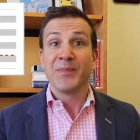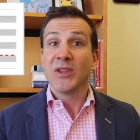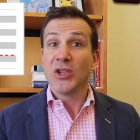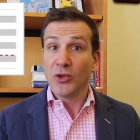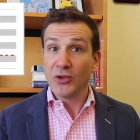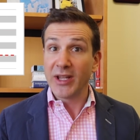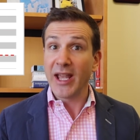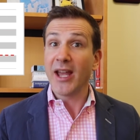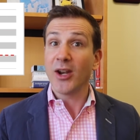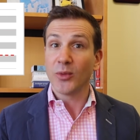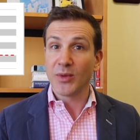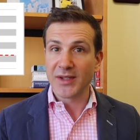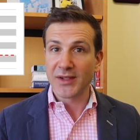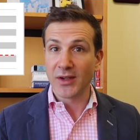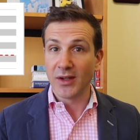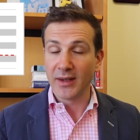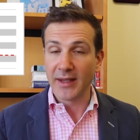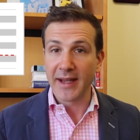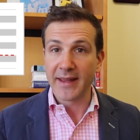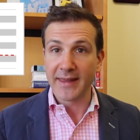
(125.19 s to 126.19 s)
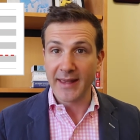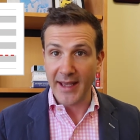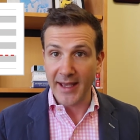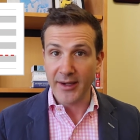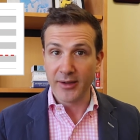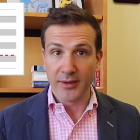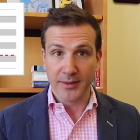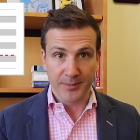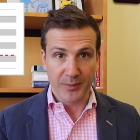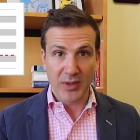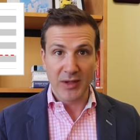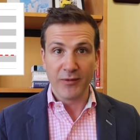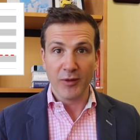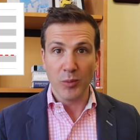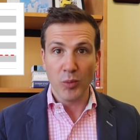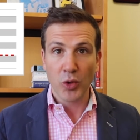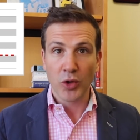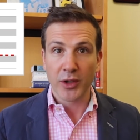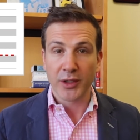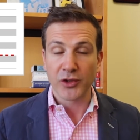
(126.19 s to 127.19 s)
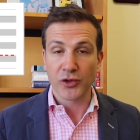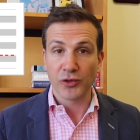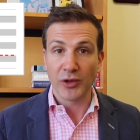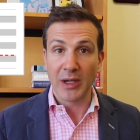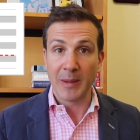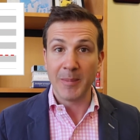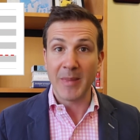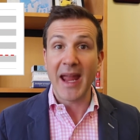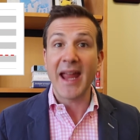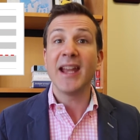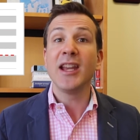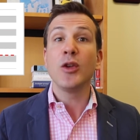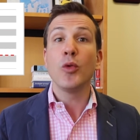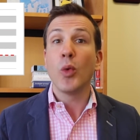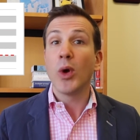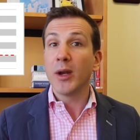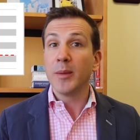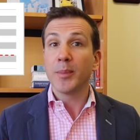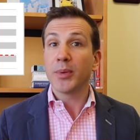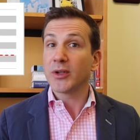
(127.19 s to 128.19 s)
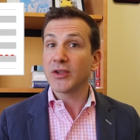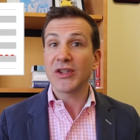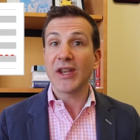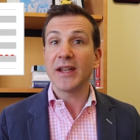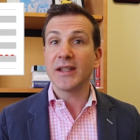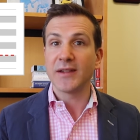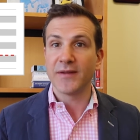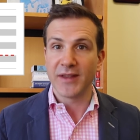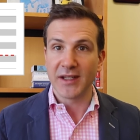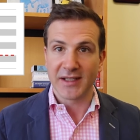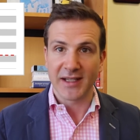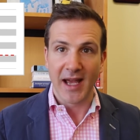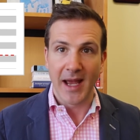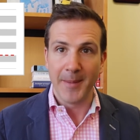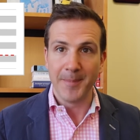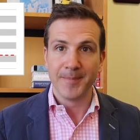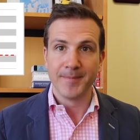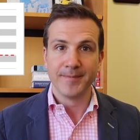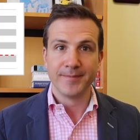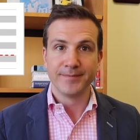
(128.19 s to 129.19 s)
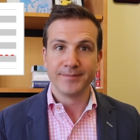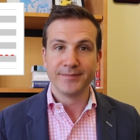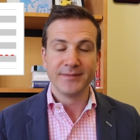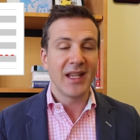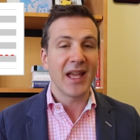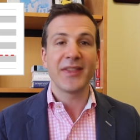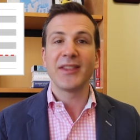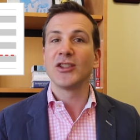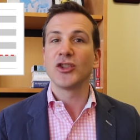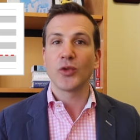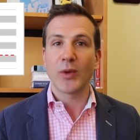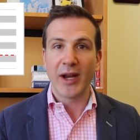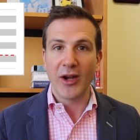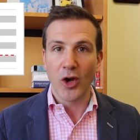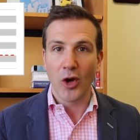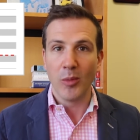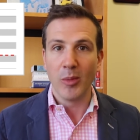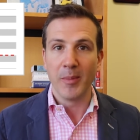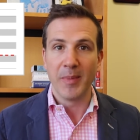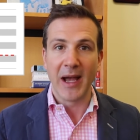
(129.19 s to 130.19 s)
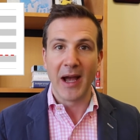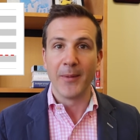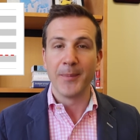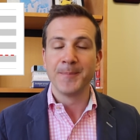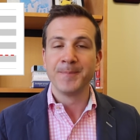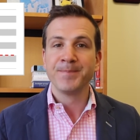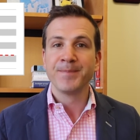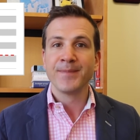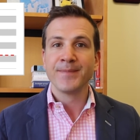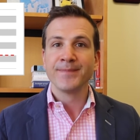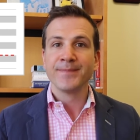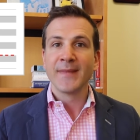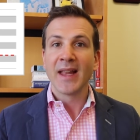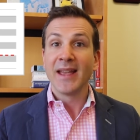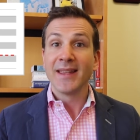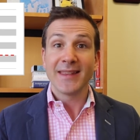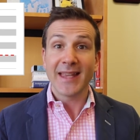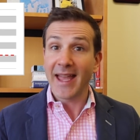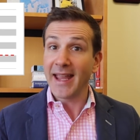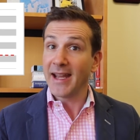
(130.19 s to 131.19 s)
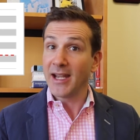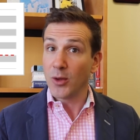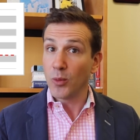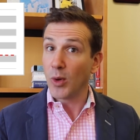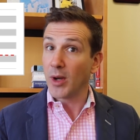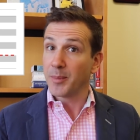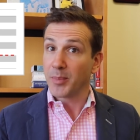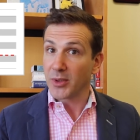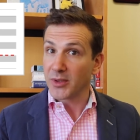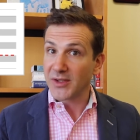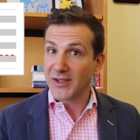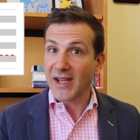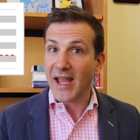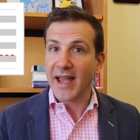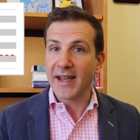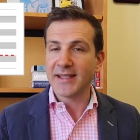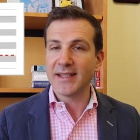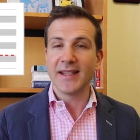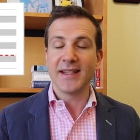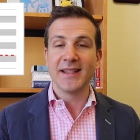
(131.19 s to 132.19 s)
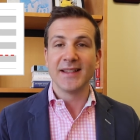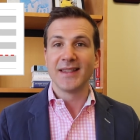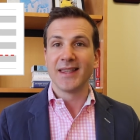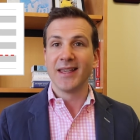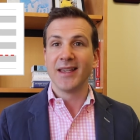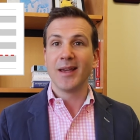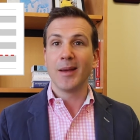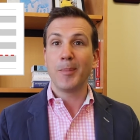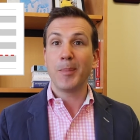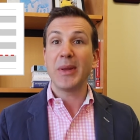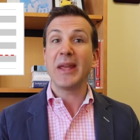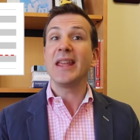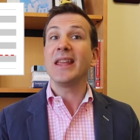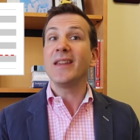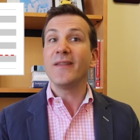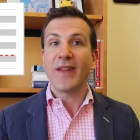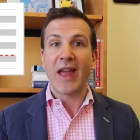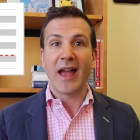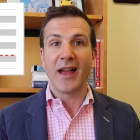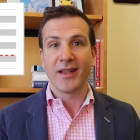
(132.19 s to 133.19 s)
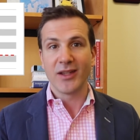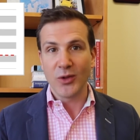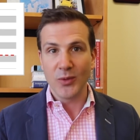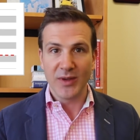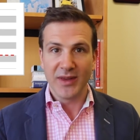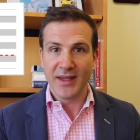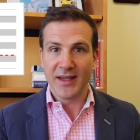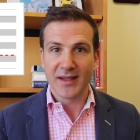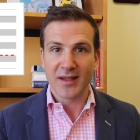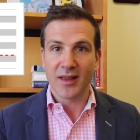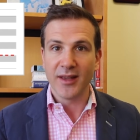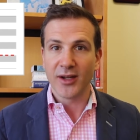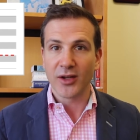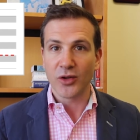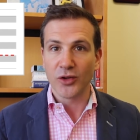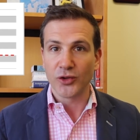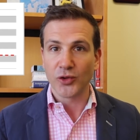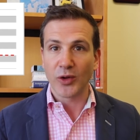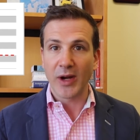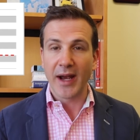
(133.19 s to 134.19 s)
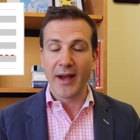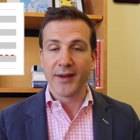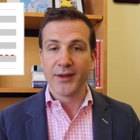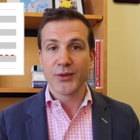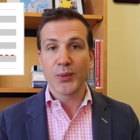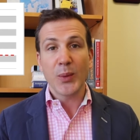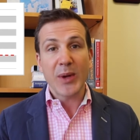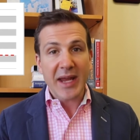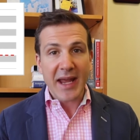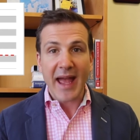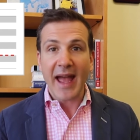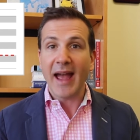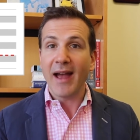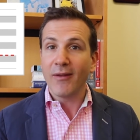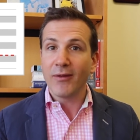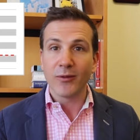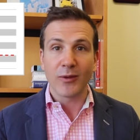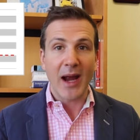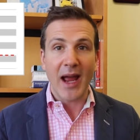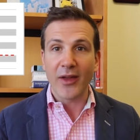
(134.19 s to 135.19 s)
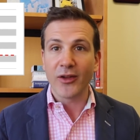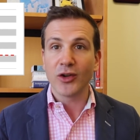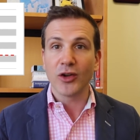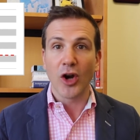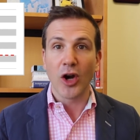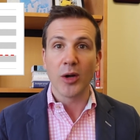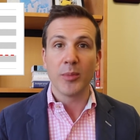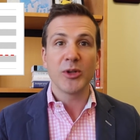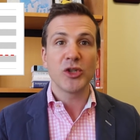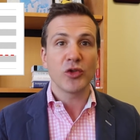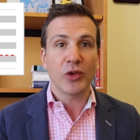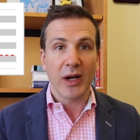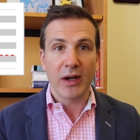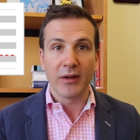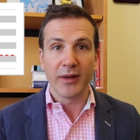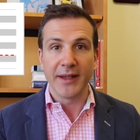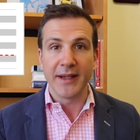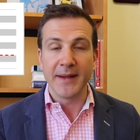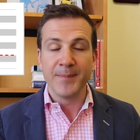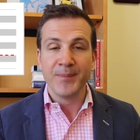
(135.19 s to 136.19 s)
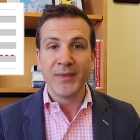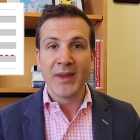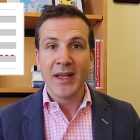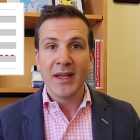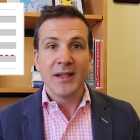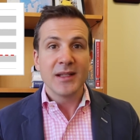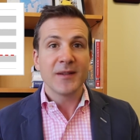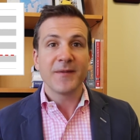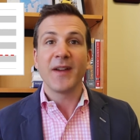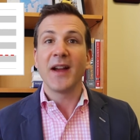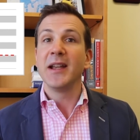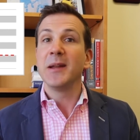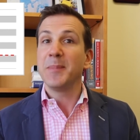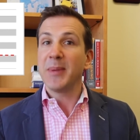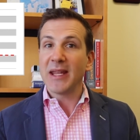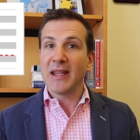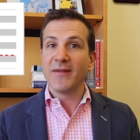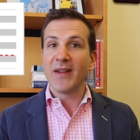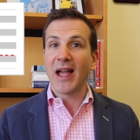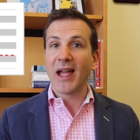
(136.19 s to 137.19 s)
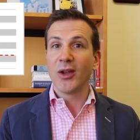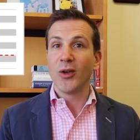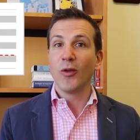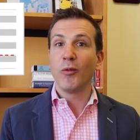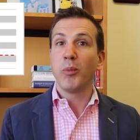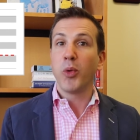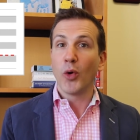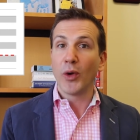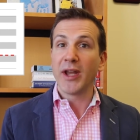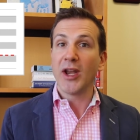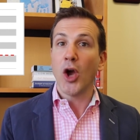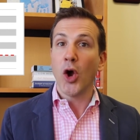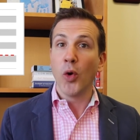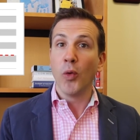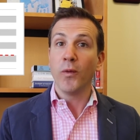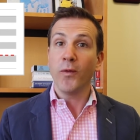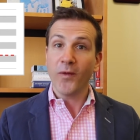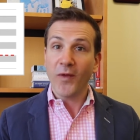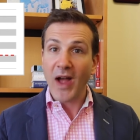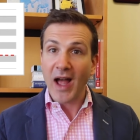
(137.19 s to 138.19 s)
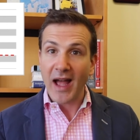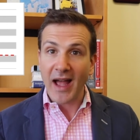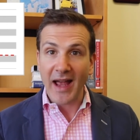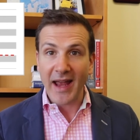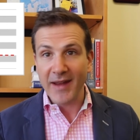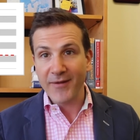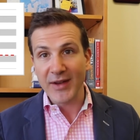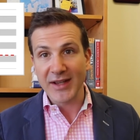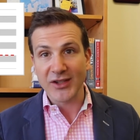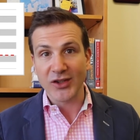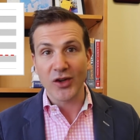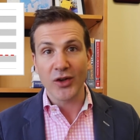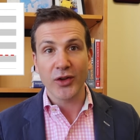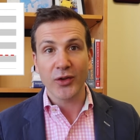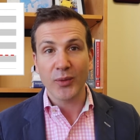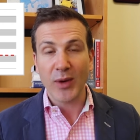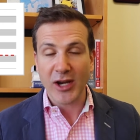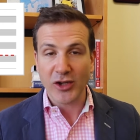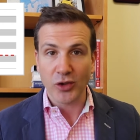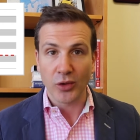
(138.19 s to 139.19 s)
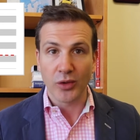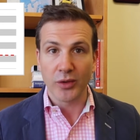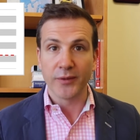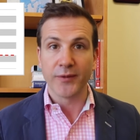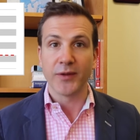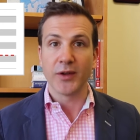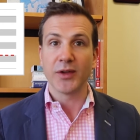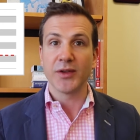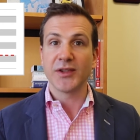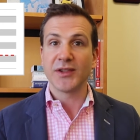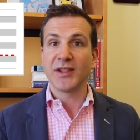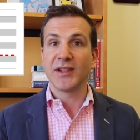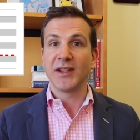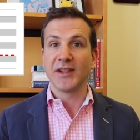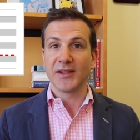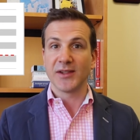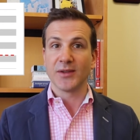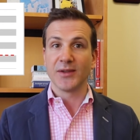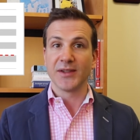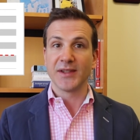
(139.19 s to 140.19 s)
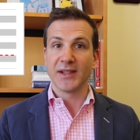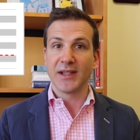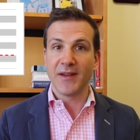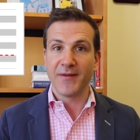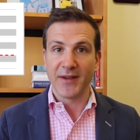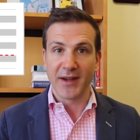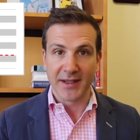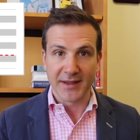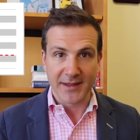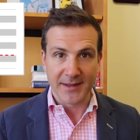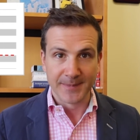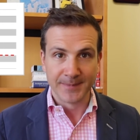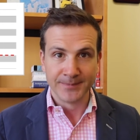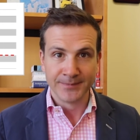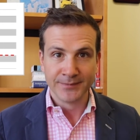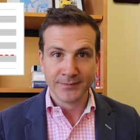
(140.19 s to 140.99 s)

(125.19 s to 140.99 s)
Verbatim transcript: you'd get a result like that, or even more extreme, eighty-one percent of the time. Nothing to write home about. That eighty-one percent is the p-value in these clinical trials. We have, rather arbitrarily, defined a p-value of zero point zero five as our threshold for statistical significance.